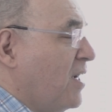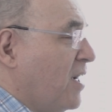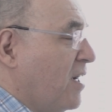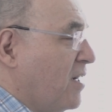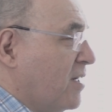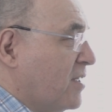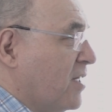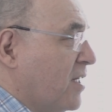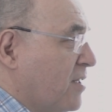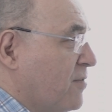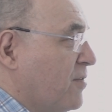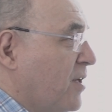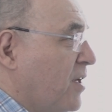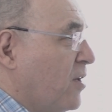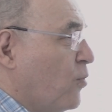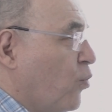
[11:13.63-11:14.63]
uh, kind
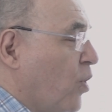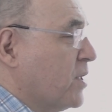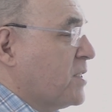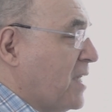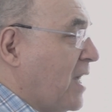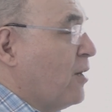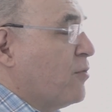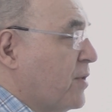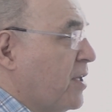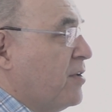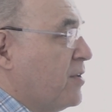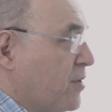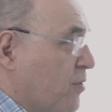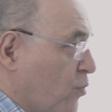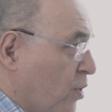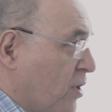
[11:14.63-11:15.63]
of what's out there
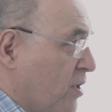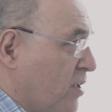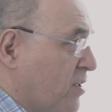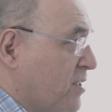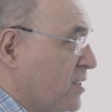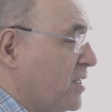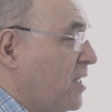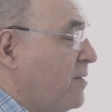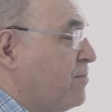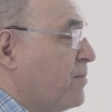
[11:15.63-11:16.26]
in the world